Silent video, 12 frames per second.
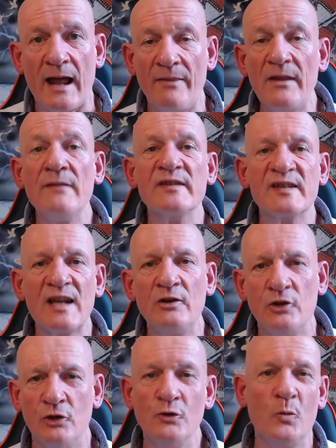They've sent
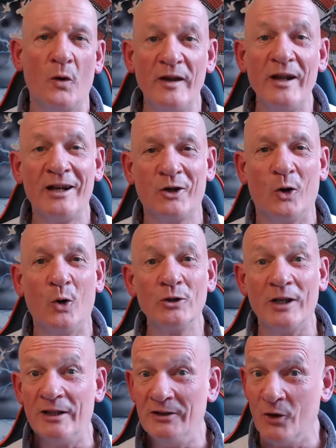you what they call
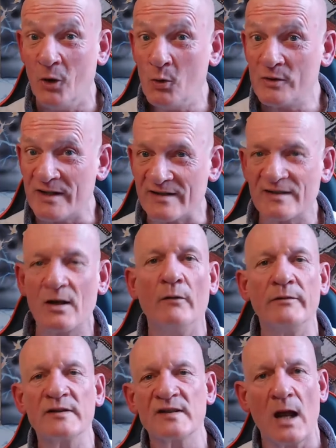a notice of
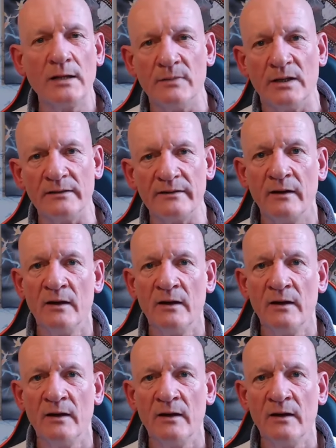assignment.